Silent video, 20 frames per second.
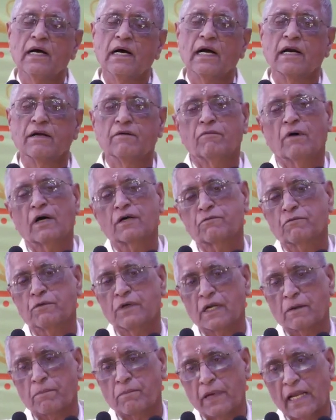and what we
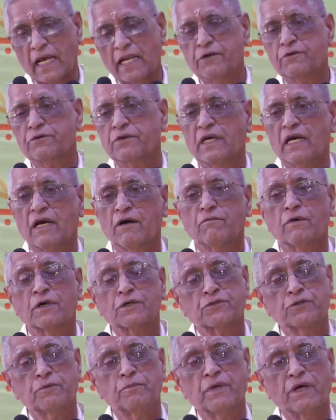are planning to have,
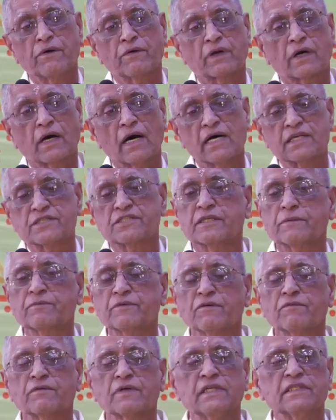what should be our
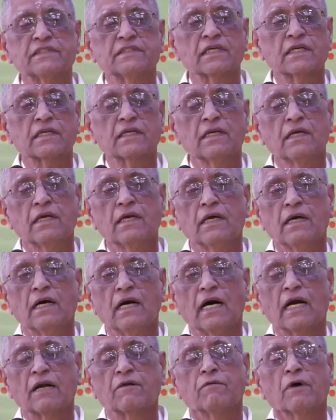concept of culture,
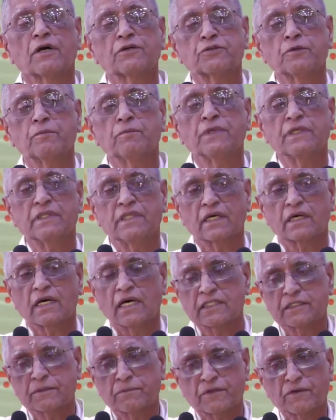and what should be the
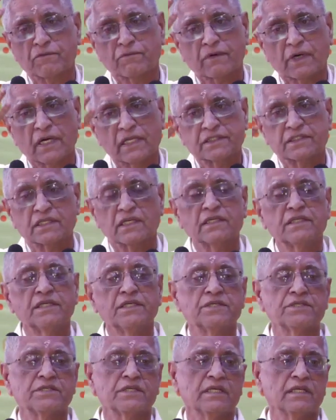concept of cultural
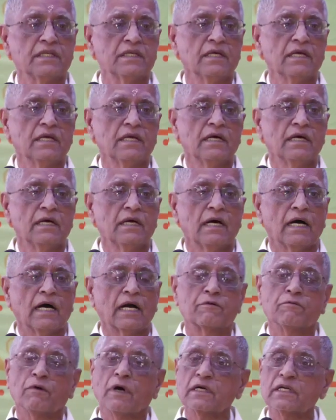history,
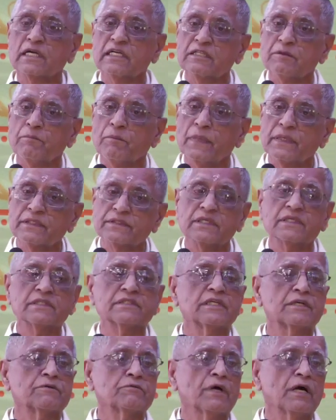and what are the
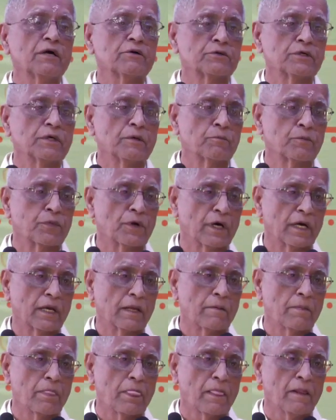methods that we have to employ
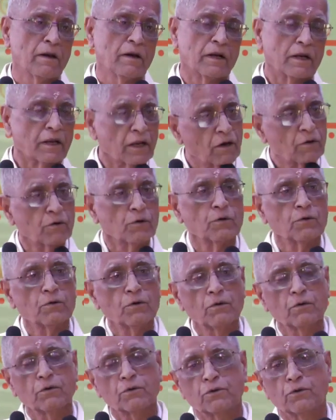now
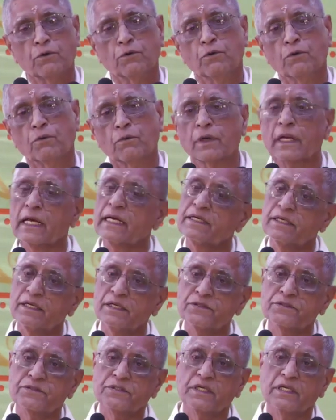to write
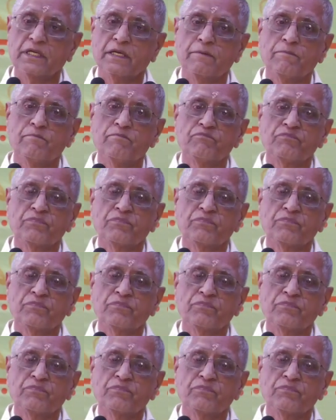history,